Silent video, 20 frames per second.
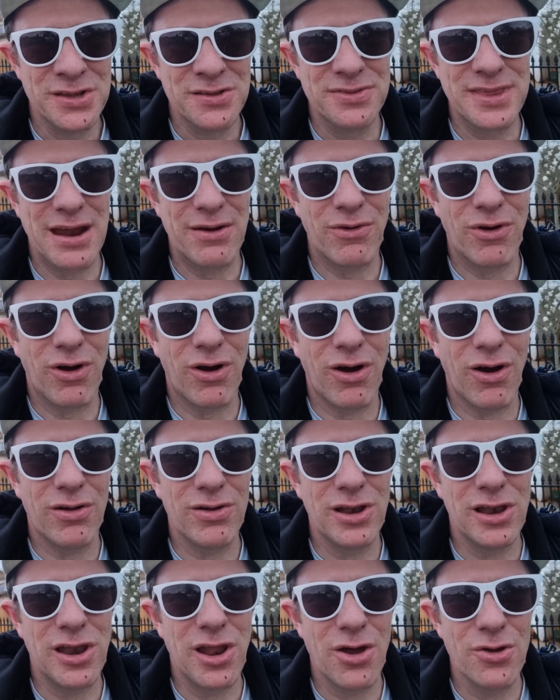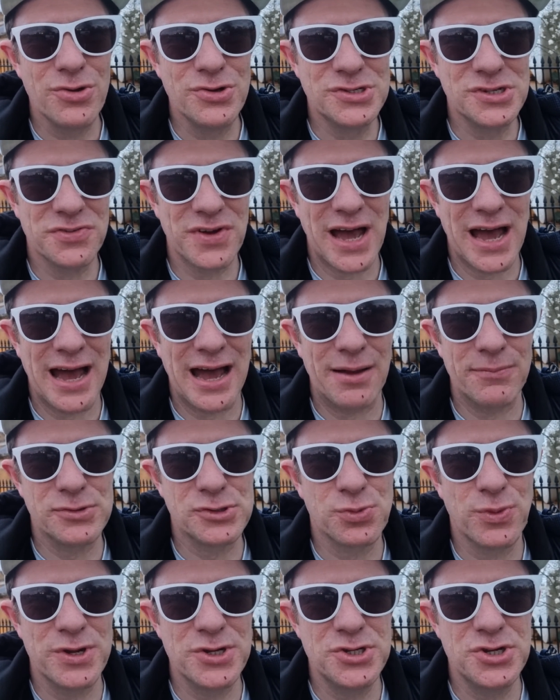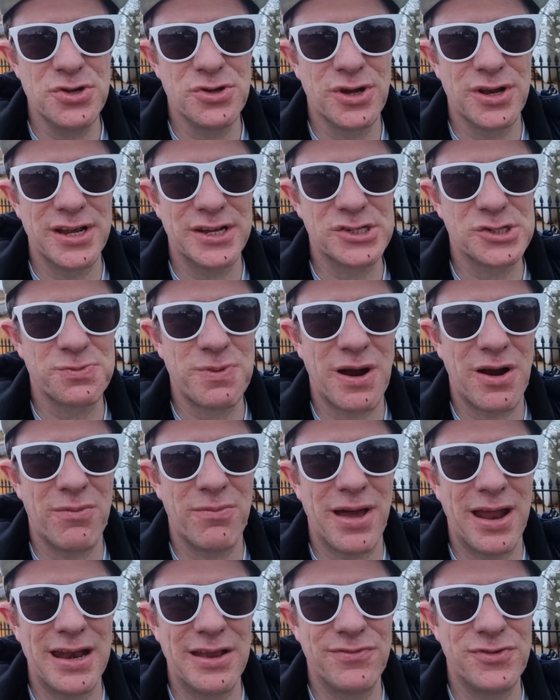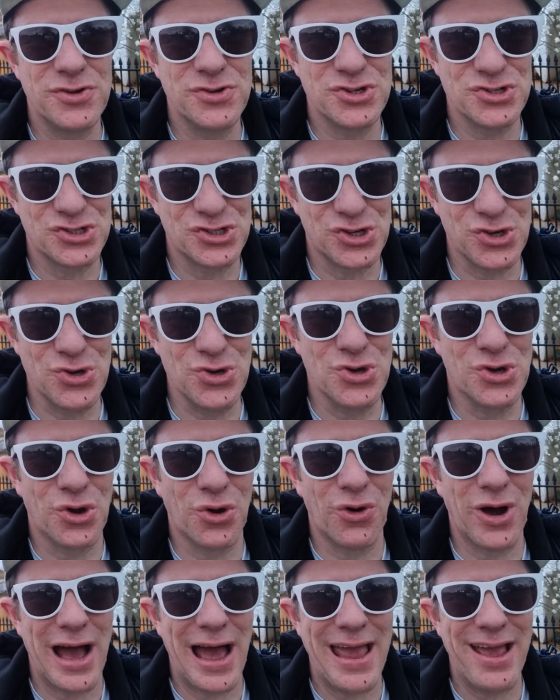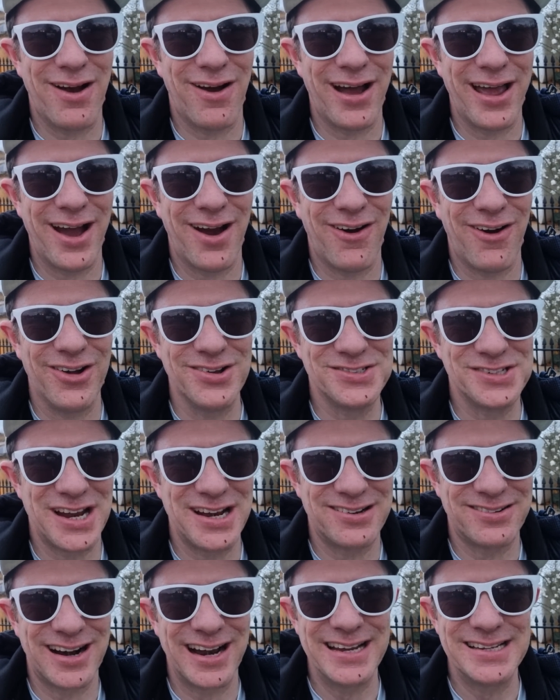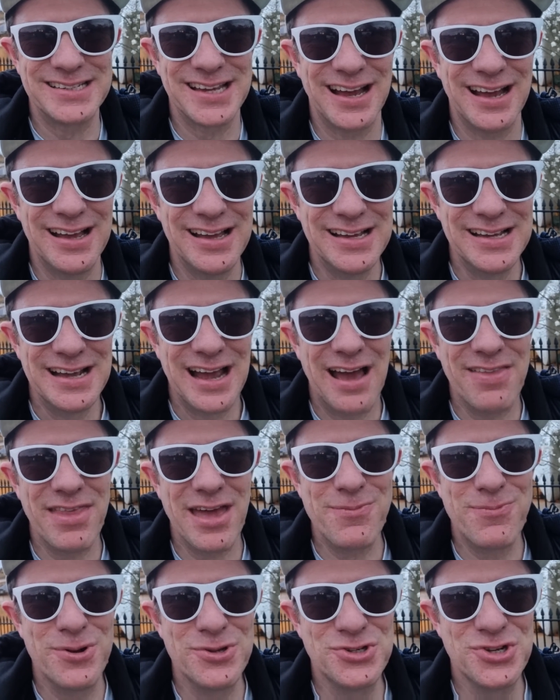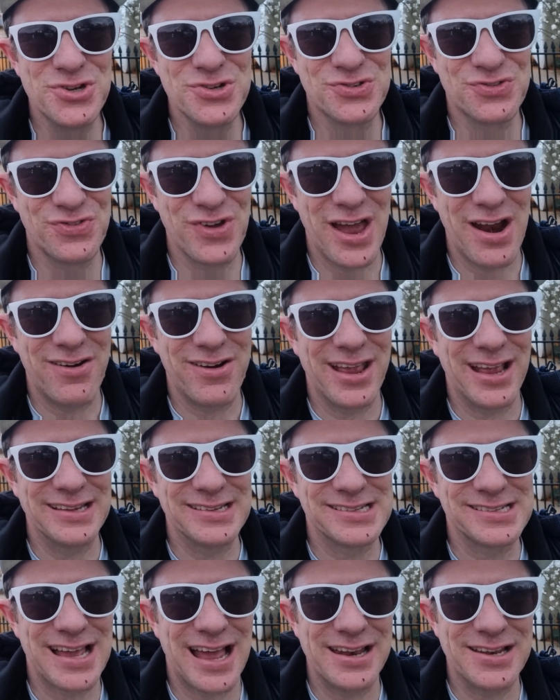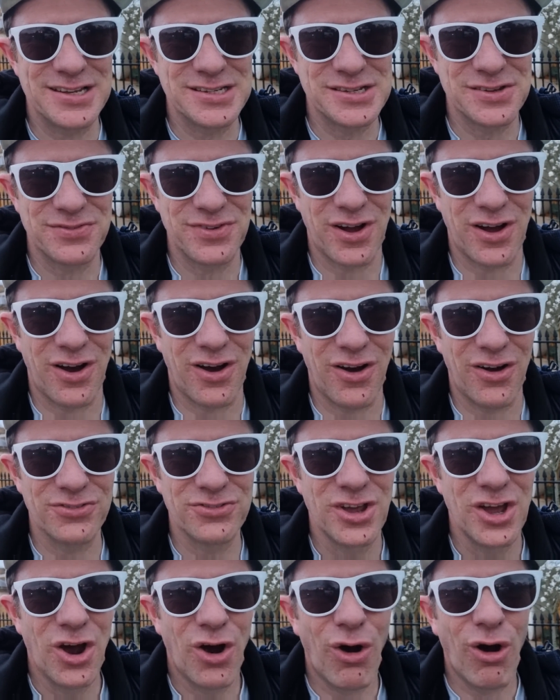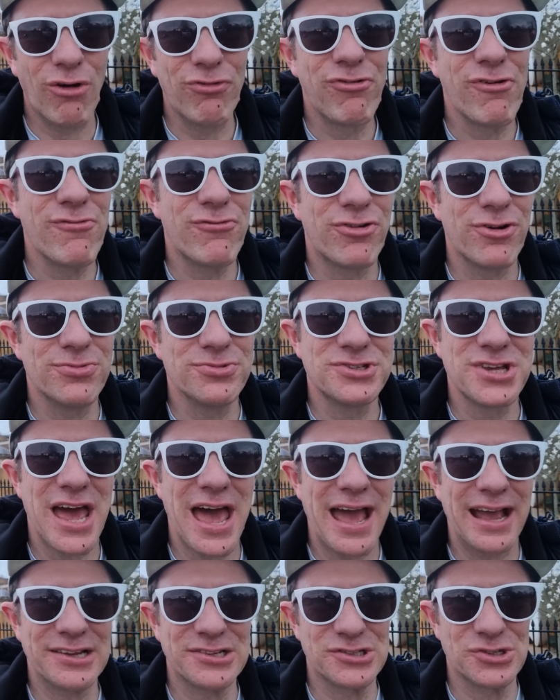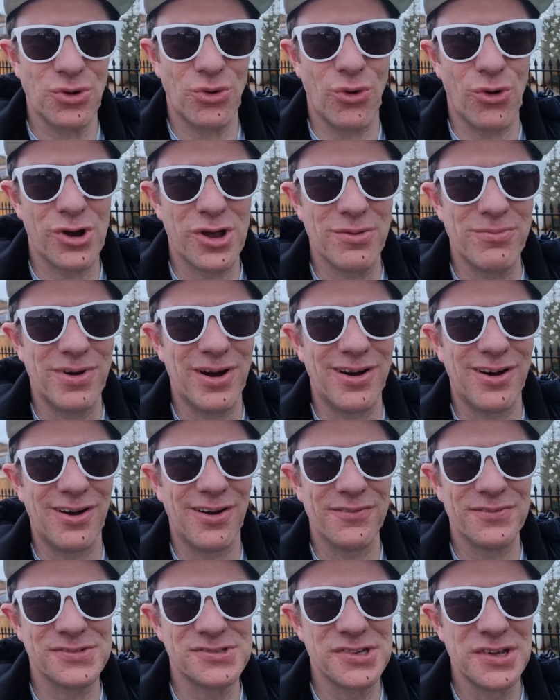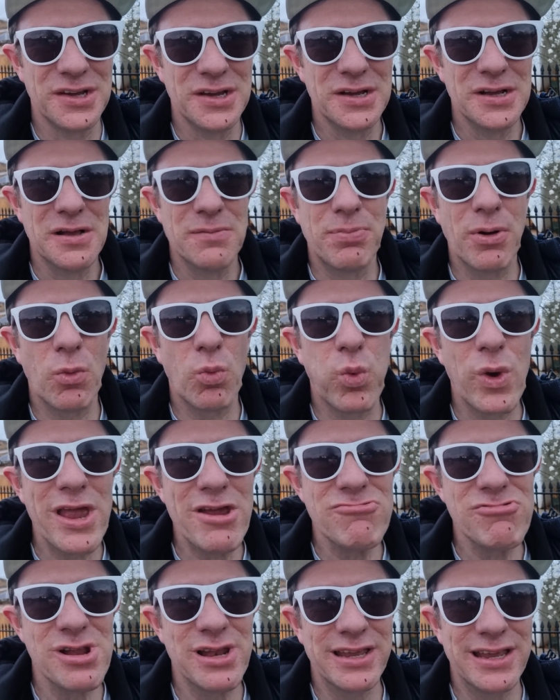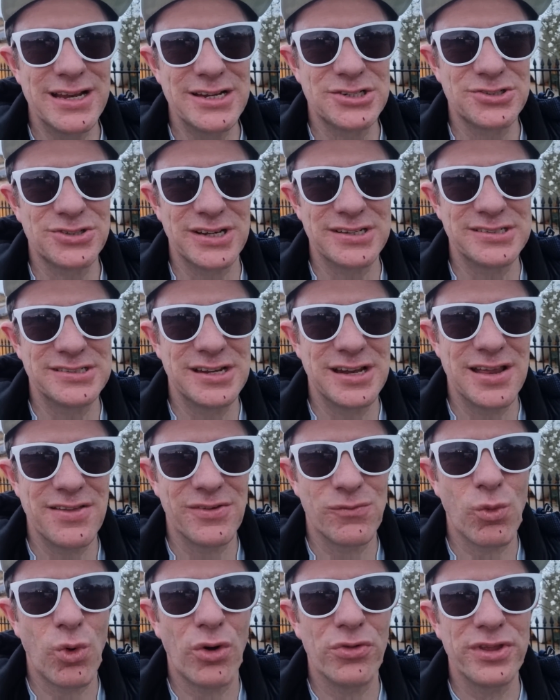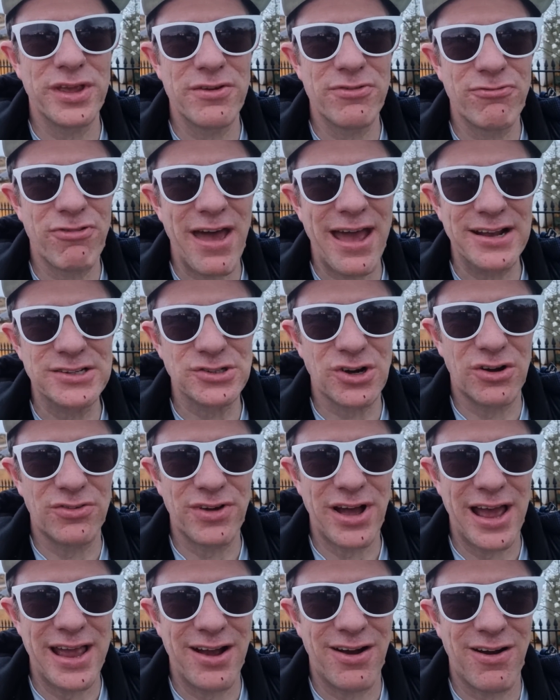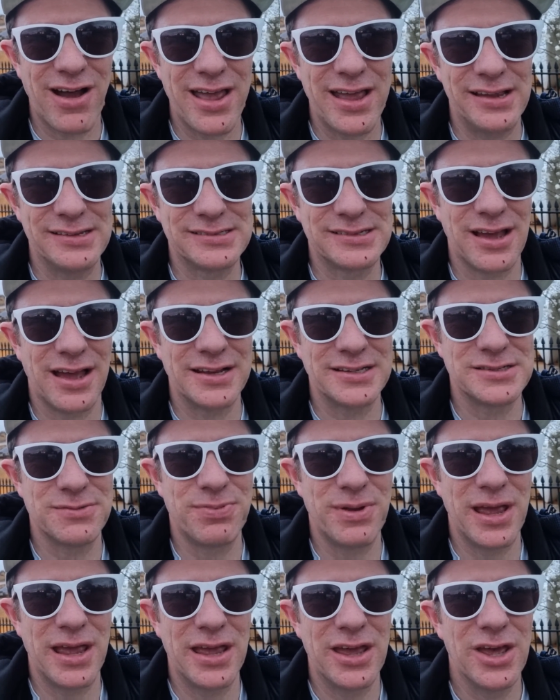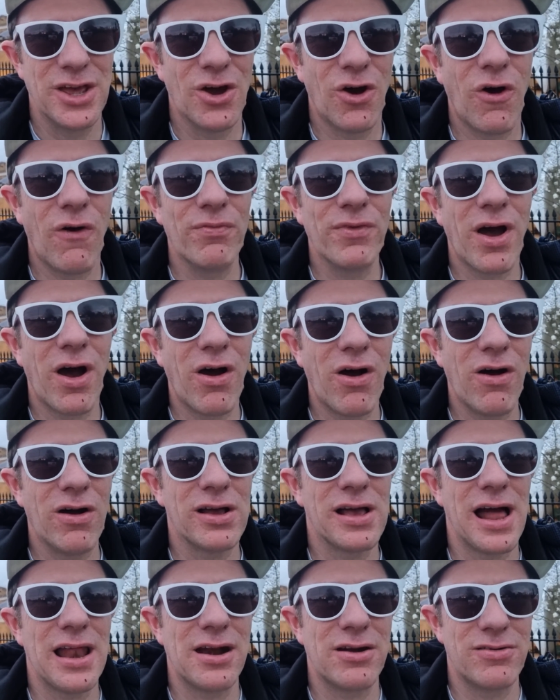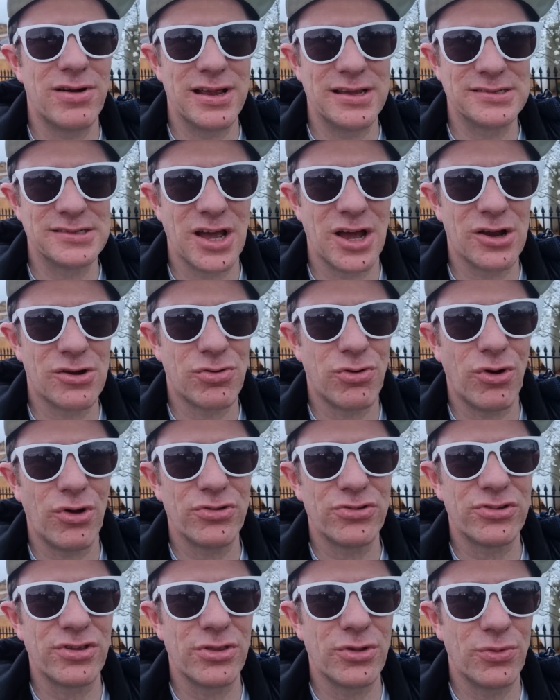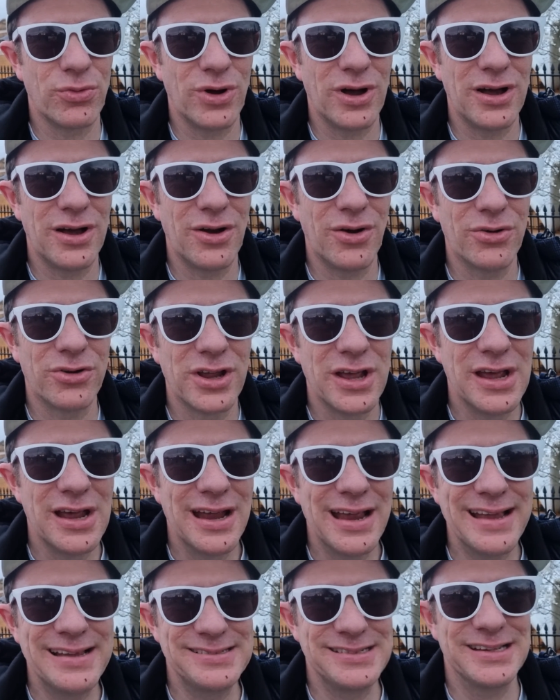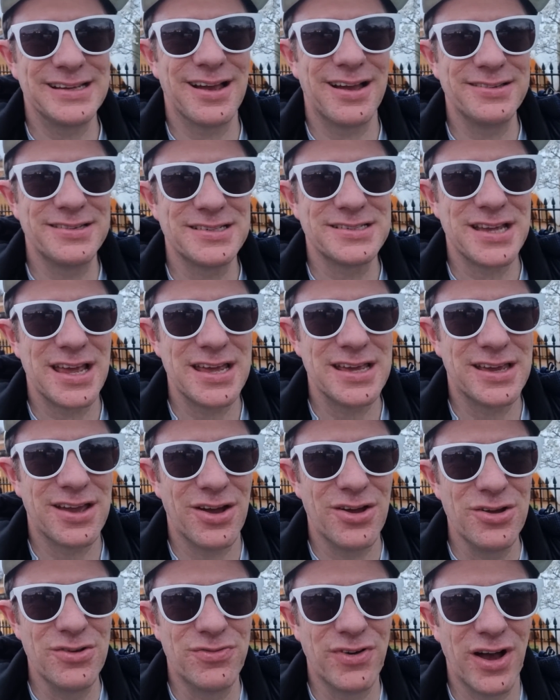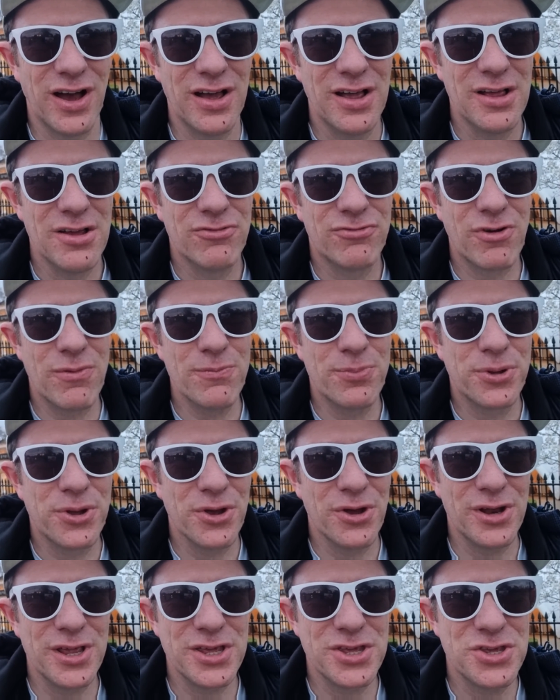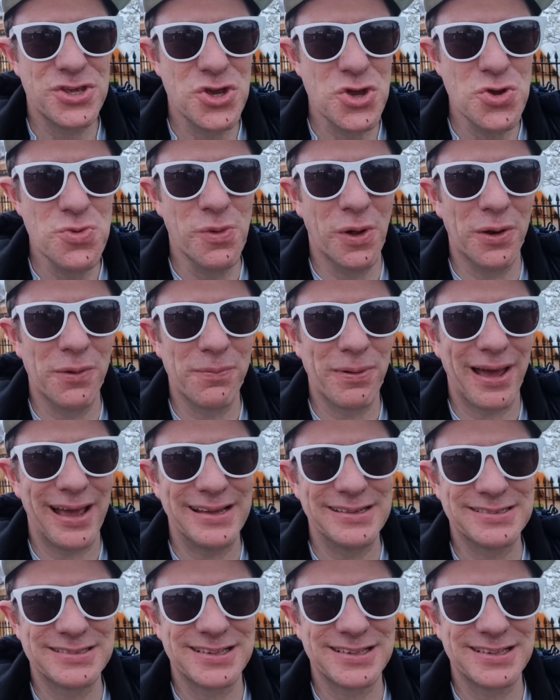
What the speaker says: There are loads of apps which you can experiment if you just Google AI art generator, and they produce varying standards of art, often from text or commands. But we're really interested in what the effect of AI is going to be on art galleries across the world. Is it going to take over from purely human-based